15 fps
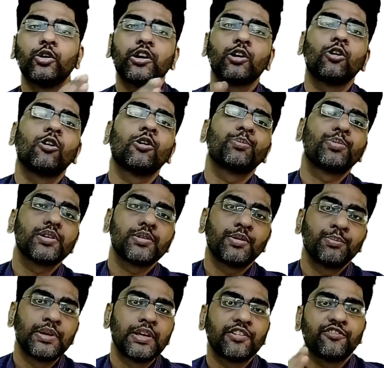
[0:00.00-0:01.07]
going
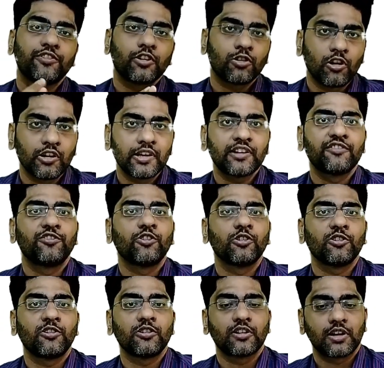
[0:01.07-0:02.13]
on being chronic
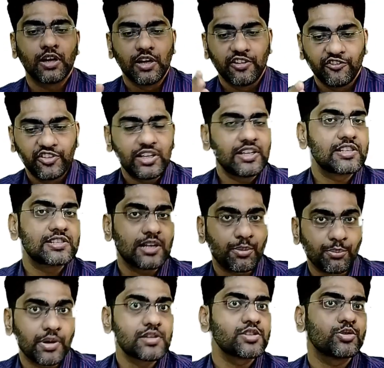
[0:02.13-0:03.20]
for weeks
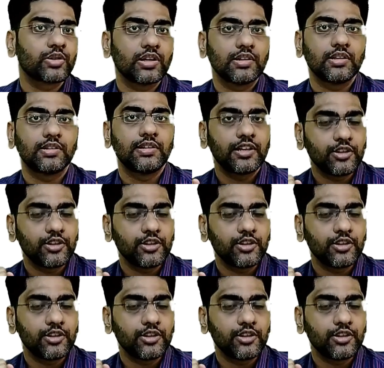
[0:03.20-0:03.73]
and months together,